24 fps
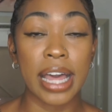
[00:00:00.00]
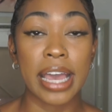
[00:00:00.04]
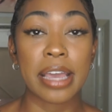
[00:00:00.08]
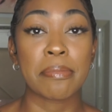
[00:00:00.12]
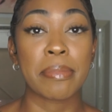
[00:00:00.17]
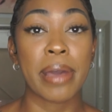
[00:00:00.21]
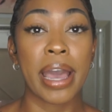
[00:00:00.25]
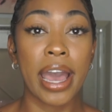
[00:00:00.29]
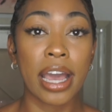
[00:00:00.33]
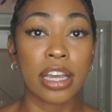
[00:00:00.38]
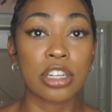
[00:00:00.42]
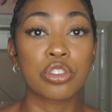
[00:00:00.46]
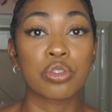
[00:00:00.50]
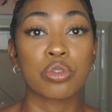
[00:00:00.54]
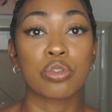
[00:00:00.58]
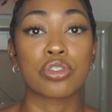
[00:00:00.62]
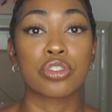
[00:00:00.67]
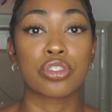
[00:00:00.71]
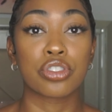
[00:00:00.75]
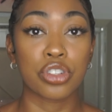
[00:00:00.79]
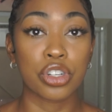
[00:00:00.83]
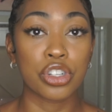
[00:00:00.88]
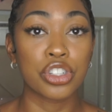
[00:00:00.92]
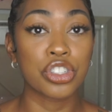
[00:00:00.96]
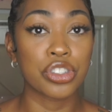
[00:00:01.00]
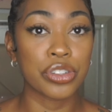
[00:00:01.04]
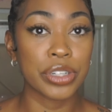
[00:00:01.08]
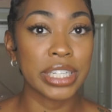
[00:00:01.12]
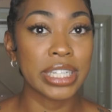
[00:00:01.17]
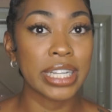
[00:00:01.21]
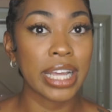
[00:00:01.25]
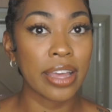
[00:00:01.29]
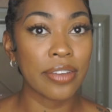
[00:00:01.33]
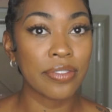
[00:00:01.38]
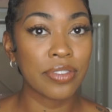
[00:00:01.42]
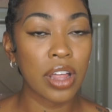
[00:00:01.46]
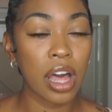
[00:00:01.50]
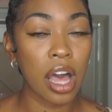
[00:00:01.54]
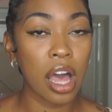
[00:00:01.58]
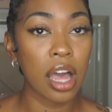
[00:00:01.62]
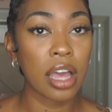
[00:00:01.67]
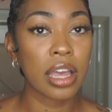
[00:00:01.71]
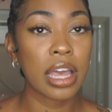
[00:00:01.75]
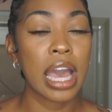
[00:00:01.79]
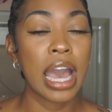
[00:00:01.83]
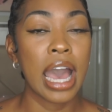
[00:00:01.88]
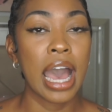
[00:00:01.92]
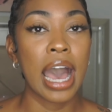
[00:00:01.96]
like my actual surgery day
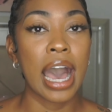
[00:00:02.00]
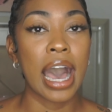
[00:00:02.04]
vlog,